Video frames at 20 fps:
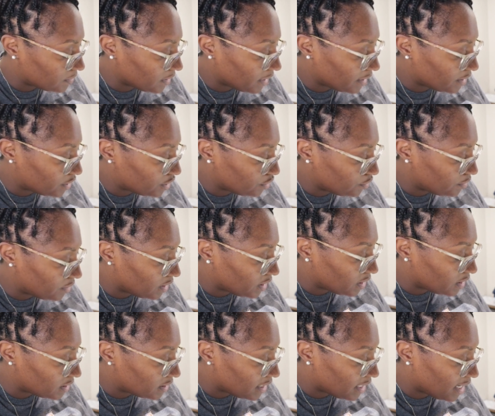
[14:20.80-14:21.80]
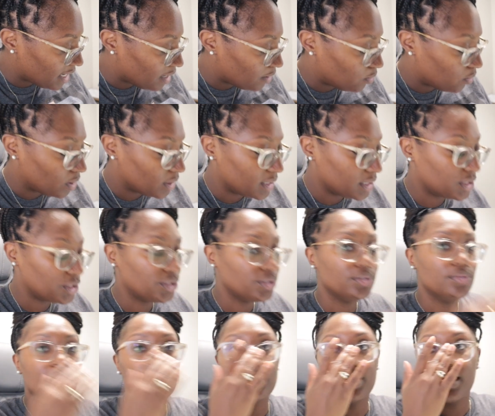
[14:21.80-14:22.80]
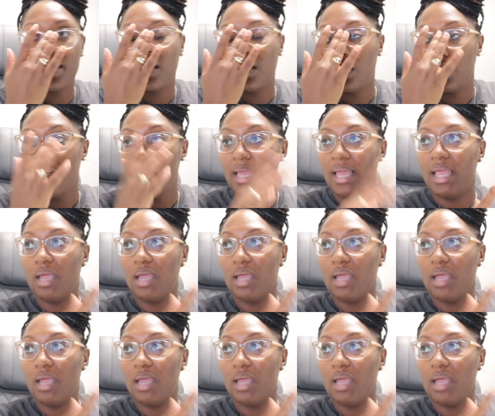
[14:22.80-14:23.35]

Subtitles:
like 2 things that I wanted to sell,